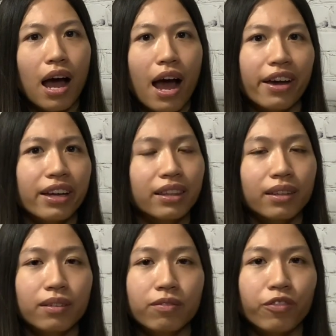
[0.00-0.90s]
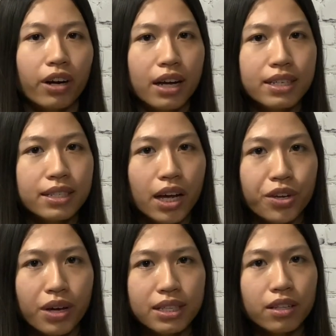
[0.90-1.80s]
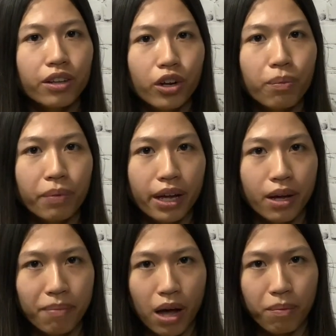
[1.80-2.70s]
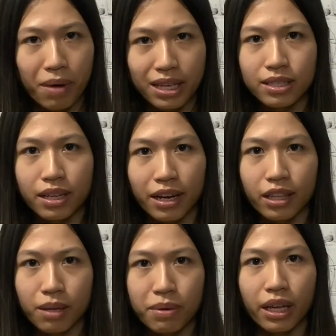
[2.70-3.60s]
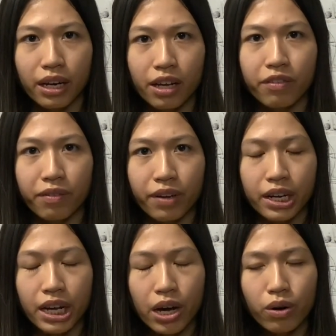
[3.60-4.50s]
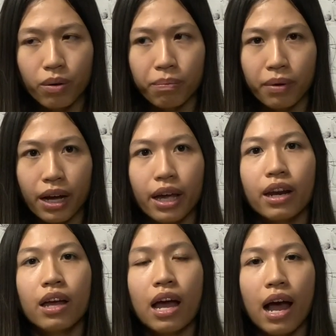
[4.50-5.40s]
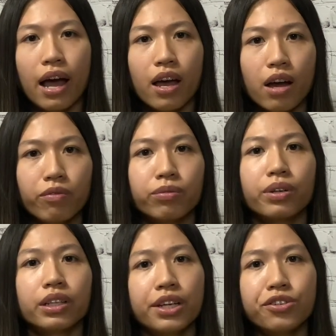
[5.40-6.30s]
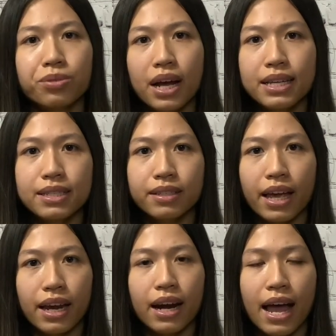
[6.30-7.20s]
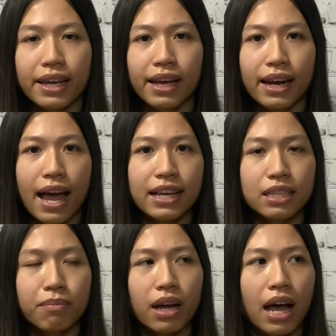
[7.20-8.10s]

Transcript: I forgot to tell you guys a little bit about my skin in the beginning of the video, but I have really dry skin. I get eczema.